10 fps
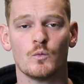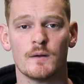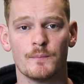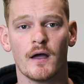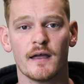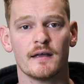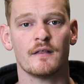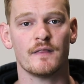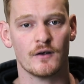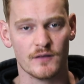when buying
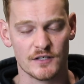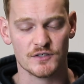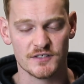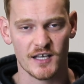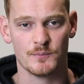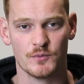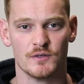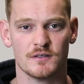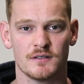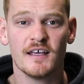their electric
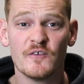skateboard.